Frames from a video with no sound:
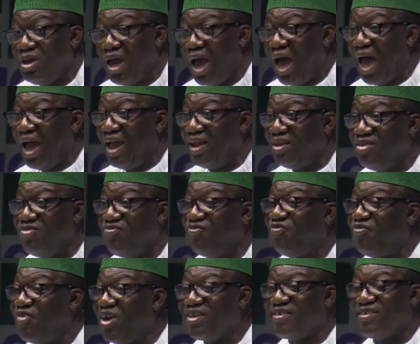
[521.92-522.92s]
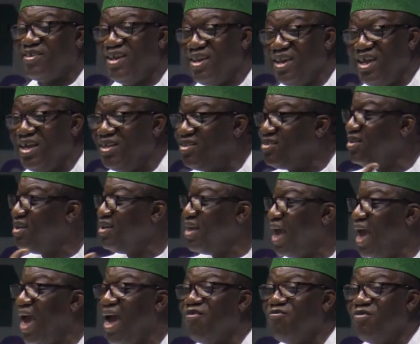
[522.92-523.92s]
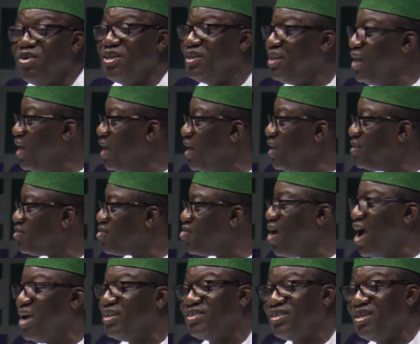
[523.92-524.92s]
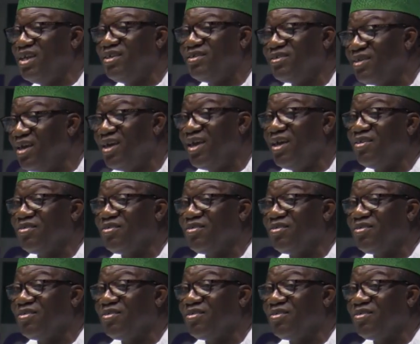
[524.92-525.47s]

and fixing it every day it crashes